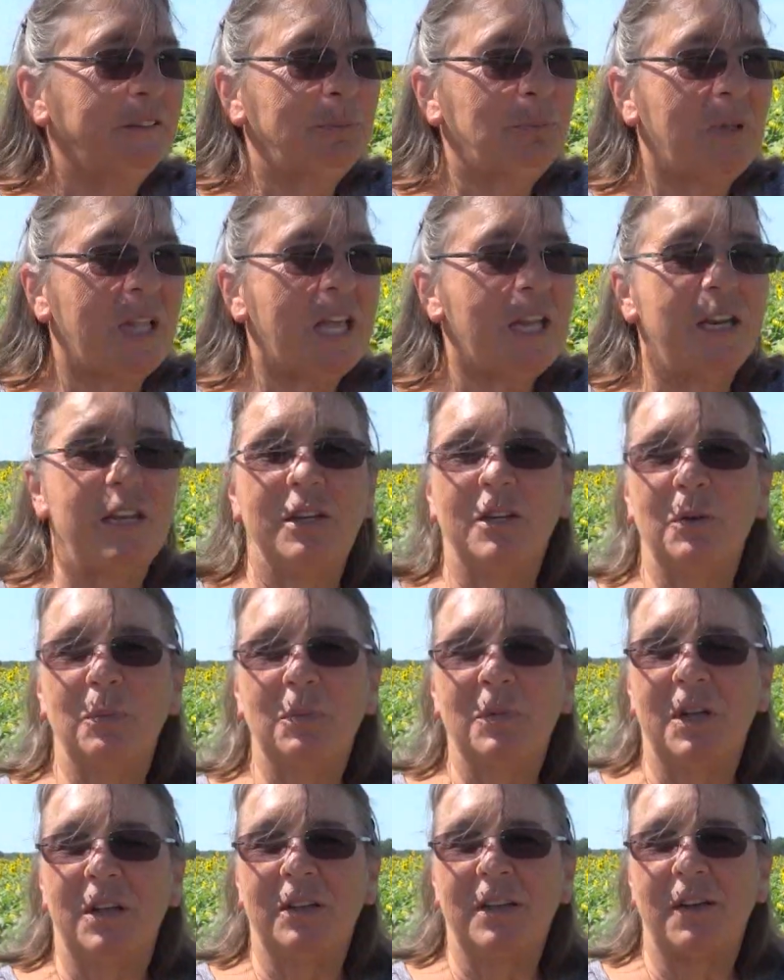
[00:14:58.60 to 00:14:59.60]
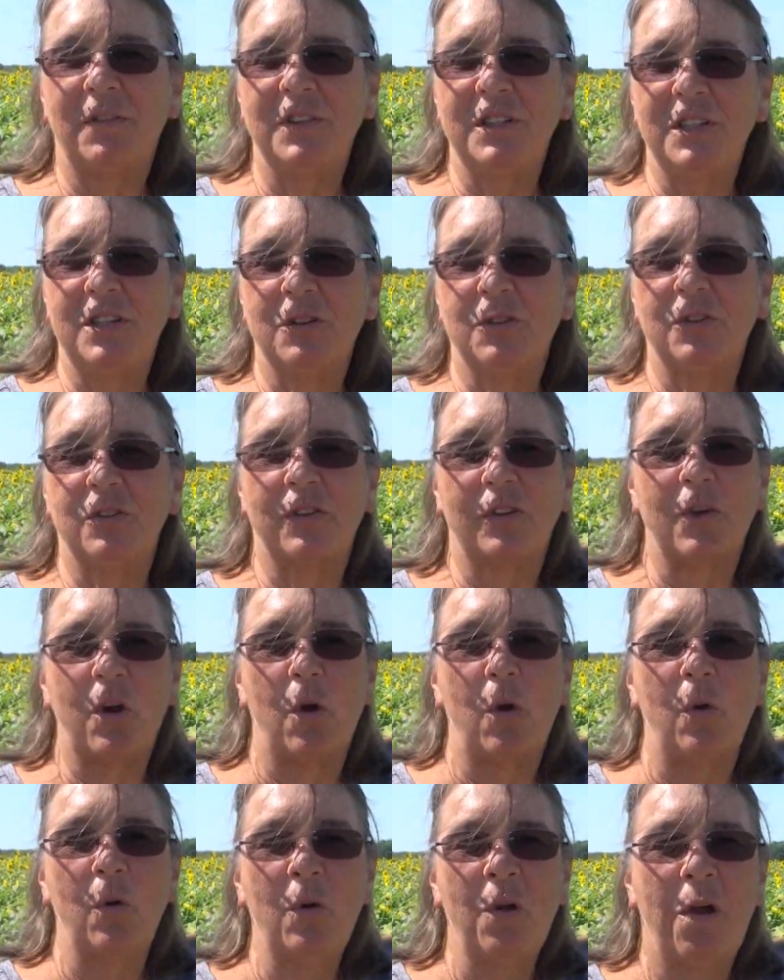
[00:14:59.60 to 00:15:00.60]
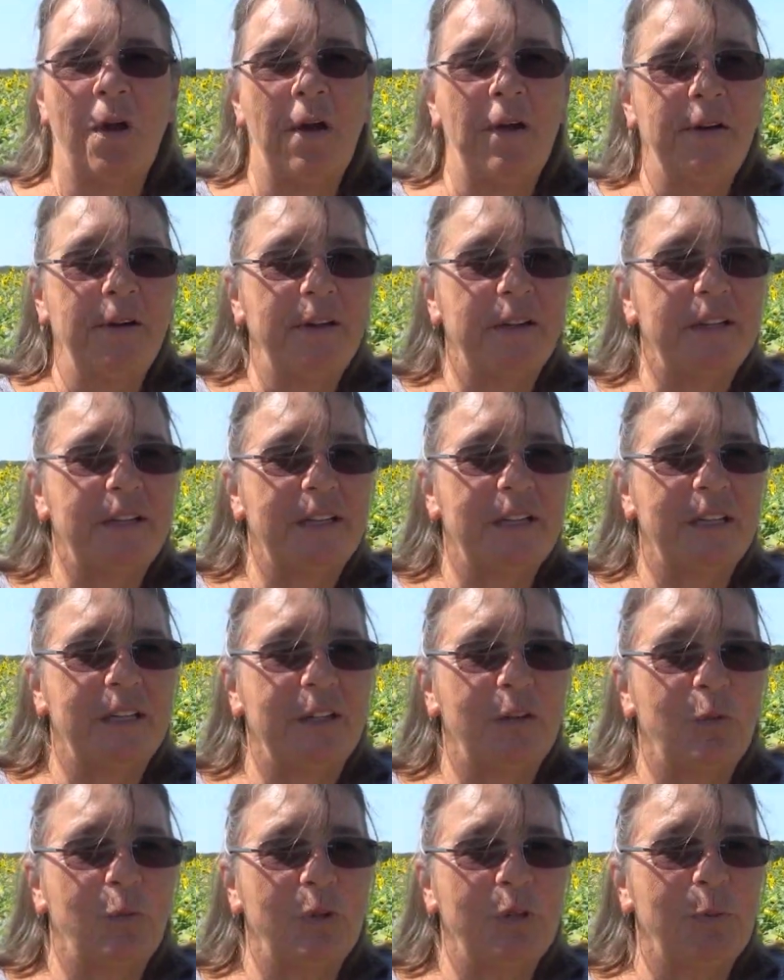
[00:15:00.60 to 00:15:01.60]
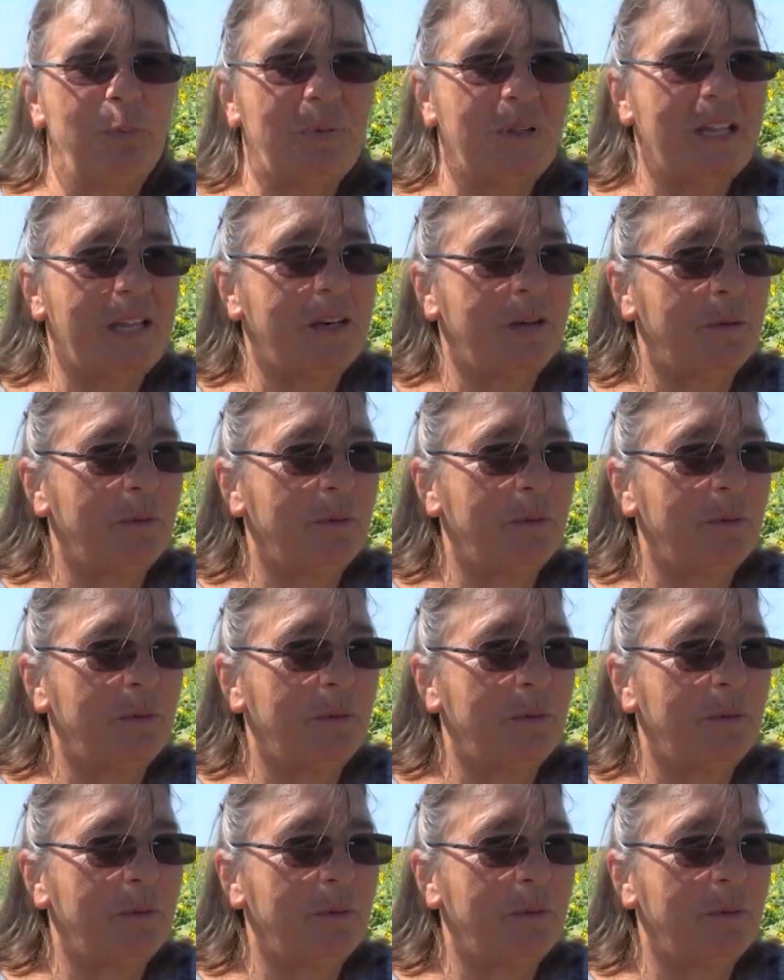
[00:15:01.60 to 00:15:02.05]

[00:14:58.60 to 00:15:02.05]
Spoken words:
planting them 11 years ago, and we plant